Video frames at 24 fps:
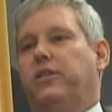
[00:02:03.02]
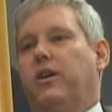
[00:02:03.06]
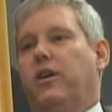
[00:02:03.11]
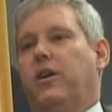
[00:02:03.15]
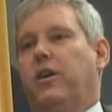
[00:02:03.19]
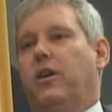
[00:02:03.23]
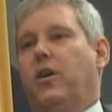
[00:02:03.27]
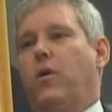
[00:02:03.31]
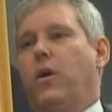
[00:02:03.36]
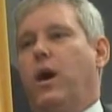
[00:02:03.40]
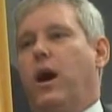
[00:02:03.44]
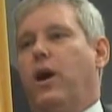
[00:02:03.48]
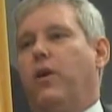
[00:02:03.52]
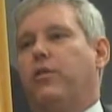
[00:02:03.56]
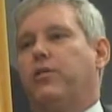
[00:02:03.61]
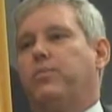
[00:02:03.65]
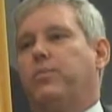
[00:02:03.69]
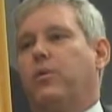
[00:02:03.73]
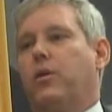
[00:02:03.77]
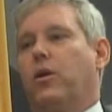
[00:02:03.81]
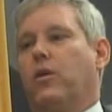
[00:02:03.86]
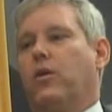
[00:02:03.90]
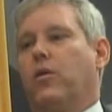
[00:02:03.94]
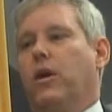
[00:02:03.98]
Dirigo
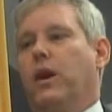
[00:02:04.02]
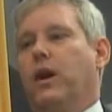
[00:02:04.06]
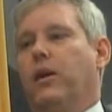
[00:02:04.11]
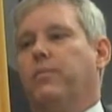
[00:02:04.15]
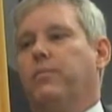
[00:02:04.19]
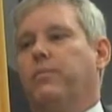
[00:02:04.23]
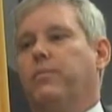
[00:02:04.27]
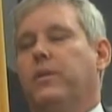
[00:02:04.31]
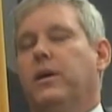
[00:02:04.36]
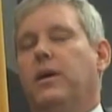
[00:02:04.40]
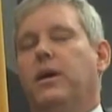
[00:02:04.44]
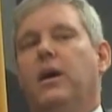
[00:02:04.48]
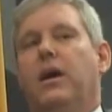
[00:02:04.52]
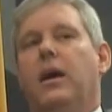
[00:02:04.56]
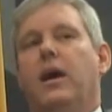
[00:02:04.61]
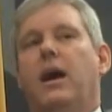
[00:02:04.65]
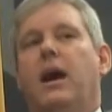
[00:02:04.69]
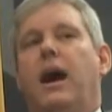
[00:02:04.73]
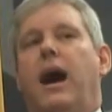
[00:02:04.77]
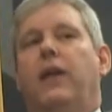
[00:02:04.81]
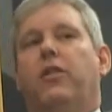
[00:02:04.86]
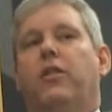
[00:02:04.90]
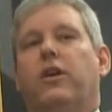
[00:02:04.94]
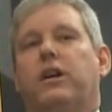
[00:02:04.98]
Health program.
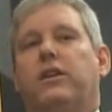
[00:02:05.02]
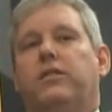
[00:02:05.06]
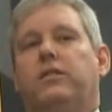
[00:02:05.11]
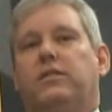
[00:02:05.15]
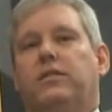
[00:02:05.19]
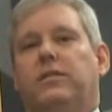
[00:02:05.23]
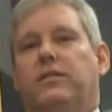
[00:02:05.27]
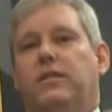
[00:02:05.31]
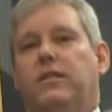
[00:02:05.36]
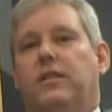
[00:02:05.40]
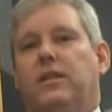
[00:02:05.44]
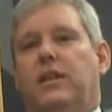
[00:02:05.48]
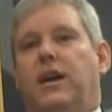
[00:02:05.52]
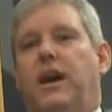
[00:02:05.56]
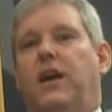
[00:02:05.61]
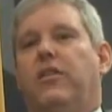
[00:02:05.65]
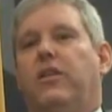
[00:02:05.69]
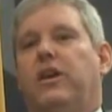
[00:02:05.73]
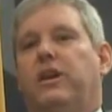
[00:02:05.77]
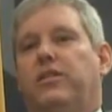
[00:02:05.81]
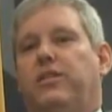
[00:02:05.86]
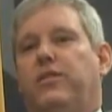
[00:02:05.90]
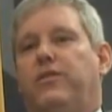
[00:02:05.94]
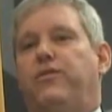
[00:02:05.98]
I
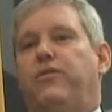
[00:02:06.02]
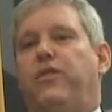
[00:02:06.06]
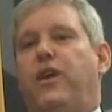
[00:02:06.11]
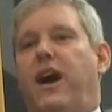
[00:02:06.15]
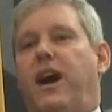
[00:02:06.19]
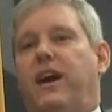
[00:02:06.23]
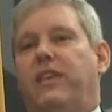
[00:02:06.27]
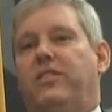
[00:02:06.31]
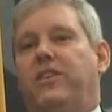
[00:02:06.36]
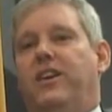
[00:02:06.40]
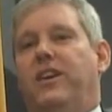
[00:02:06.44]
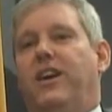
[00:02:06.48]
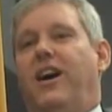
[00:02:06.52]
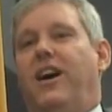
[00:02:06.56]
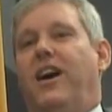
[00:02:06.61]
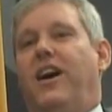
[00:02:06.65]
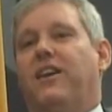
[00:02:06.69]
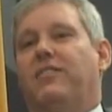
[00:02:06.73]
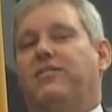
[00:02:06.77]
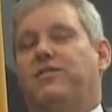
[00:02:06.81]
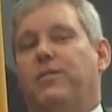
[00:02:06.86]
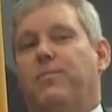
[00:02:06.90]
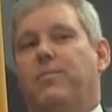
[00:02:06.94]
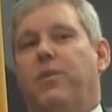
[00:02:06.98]
look at the fact that
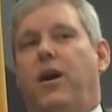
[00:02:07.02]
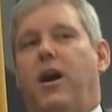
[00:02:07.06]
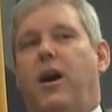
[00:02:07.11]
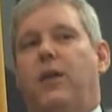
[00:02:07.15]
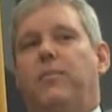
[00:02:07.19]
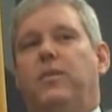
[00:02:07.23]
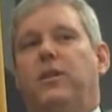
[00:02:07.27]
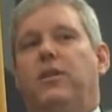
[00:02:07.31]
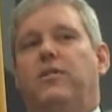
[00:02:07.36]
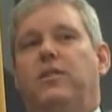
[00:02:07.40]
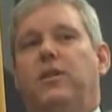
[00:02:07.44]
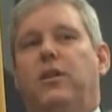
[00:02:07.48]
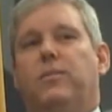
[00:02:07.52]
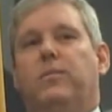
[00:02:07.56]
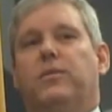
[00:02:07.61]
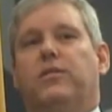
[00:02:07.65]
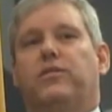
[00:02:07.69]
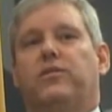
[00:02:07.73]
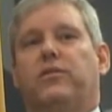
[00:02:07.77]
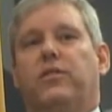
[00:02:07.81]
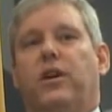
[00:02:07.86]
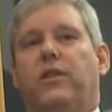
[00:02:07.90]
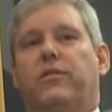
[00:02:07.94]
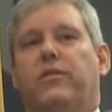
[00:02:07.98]
our Department of Human
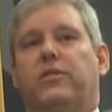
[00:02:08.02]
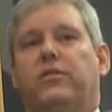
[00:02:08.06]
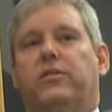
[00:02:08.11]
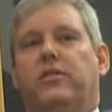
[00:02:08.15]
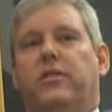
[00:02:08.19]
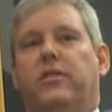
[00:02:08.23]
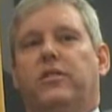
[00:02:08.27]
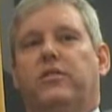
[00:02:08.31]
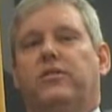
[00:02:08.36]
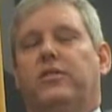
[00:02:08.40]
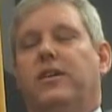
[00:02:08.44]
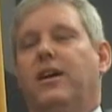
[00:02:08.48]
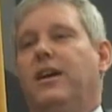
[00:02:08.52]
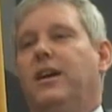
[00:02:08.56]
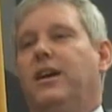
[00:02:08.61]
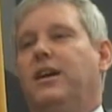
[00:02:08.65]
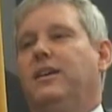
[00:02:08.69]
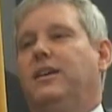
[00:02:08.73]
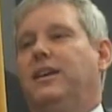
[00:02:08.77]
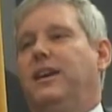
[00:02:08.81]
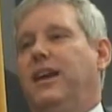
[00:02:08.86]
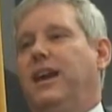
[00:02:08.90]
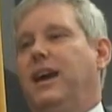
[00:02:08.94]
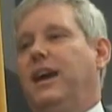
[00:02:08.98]
Services
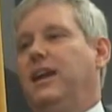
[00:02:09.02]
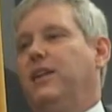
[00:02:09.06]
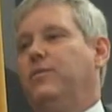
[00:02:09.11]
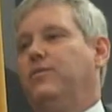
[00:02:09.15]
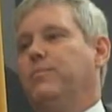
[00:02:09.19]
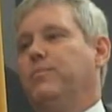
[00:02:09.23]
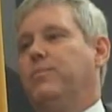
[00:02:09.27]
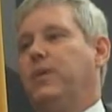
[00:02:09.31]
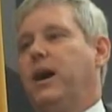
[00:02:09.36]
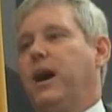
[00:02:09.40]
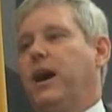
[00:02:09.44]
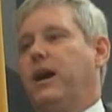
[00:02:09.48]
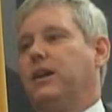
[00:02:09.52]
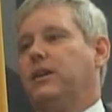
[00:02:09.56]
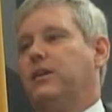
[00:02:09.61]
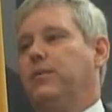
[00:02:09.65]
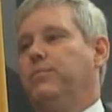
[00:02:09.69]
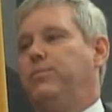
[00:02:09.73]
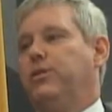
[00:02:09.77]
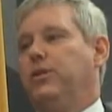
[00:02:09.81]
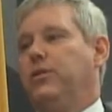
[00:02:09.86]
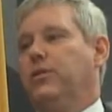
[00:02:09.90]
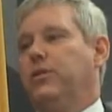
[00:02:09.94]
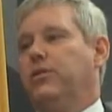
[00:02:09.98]
can't even buy a
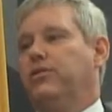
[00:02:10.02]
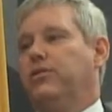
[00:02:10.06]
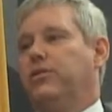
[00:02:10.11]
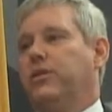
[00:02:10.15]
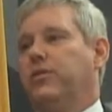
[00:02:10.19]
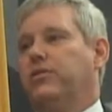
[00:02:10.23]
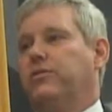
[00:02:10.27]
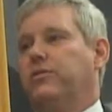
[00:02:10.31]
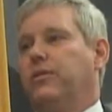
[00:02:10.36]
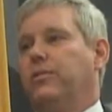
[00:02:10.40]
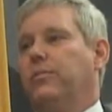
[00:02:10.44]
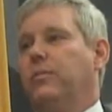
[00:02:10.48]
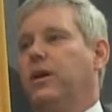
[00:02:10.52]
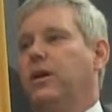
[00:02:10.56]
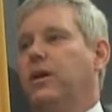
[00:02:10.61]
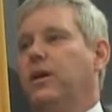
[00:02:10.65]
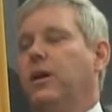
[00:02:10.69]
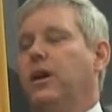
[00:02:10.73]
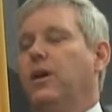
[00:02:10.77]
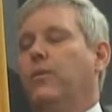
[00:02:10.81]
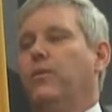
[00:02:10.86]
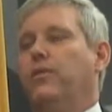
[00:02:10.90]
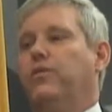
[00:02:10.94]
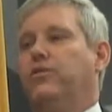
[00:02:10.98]
computer system.
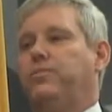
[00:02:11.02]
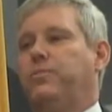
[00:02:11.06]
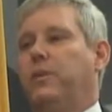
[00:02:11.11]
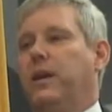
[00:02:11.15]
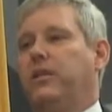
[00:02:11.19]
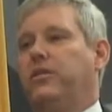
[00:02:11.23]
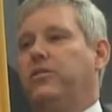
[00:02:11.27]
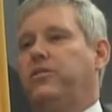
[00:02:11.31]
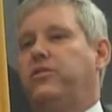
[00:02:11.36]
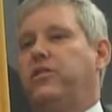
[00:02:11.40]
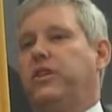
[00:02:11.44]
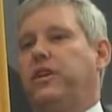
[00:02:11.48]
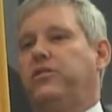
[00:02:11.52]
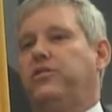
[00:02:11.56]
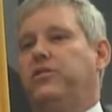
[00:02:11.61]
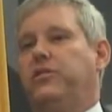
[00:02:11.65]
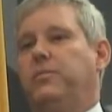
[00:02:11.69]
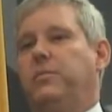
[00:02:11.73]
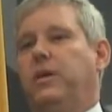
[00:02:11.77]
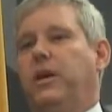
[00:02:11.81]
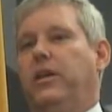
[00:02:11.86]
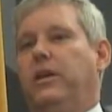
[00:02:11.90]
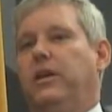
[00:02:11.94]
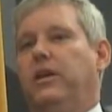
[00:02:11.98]
We've spent
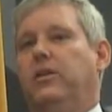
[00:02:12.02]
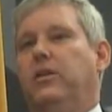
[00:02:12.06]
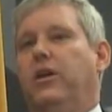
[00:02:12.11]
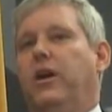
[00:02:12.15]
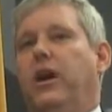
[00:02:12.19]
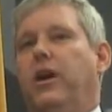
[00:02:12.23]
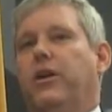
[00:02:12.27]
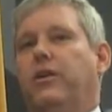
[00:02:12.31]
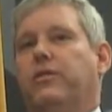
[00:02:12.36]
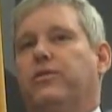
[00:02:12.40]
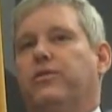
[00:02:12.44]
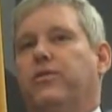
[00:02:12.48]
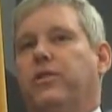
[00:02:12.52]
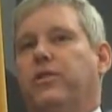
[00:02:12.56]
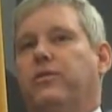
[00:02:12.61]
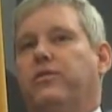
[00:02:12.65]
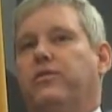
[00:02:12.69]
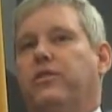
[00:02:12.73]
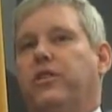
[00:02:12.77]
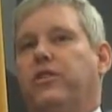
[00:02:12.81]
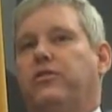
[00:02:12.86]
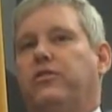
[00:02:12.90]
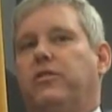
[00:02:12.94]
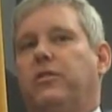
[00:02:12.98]
$60 million for a
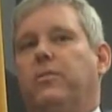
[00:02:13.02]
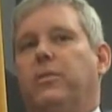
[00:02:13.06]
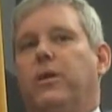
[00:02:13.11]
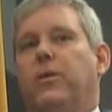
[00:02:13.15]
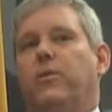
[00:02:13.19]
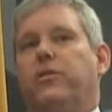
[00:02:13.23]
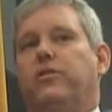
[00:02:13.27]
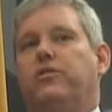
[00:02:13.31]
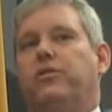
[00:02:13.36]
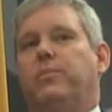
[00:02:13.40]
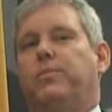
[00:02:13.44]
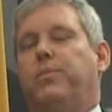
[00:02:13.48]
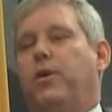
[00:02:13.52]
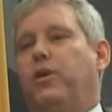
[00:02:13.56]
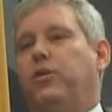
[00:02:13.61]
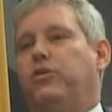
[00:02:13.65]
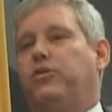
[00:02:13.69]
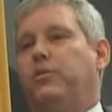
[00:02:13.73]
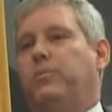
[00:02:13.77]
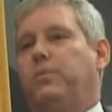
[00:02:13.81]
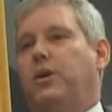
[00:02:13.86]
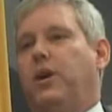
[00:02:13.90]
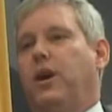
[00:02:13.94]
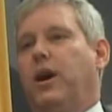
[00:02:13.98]
system that was
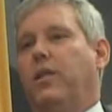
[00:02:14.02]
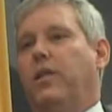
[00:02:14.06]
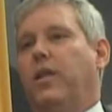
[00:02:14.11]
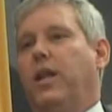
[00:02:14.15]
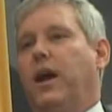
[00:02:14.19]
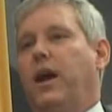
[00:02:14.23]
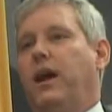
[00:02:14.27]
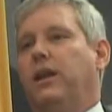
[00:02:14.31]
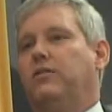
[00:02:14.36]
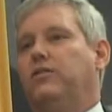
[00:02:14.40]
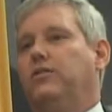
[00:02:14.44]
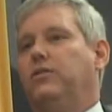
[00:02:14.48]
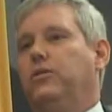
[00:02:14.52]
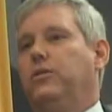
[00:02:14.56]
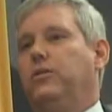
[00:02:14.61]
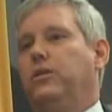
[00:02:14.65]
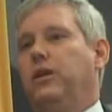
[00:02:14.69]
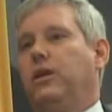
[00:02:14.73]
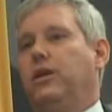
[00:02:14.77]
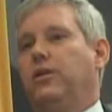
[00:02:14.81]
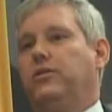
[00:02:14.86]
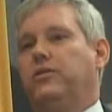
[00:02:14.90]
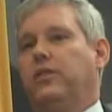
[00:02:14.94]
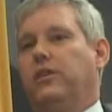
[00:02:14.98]
supposed to be online 2
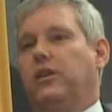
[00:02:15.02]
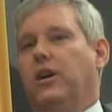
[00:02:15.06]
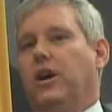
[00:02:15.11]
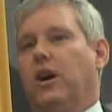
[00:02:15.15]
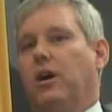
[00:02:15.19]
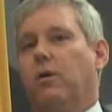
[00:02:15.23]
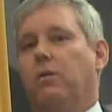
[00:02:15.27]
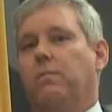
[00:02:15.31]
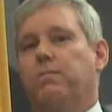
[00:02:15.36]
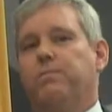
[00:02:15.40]
years ago.